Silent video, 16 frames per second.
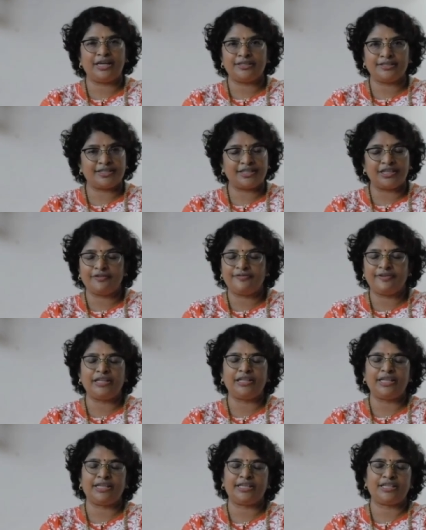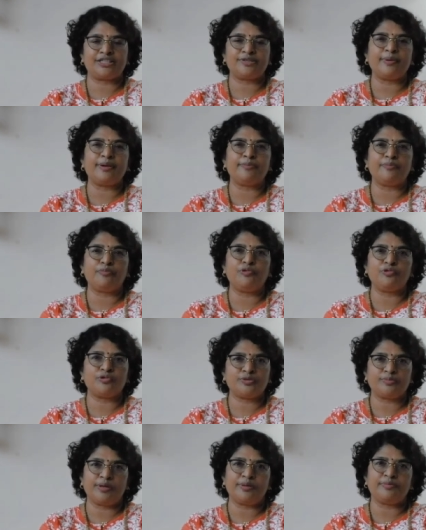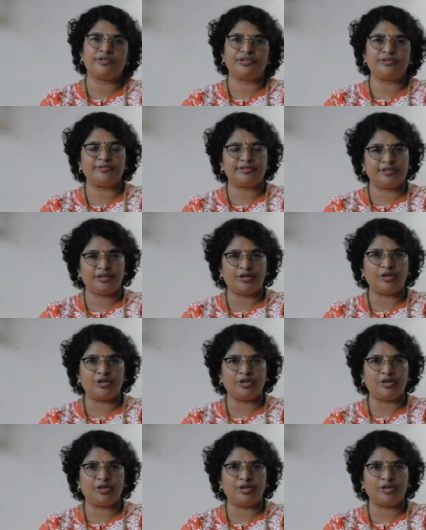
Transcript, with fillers: I still feel like it's my most memorable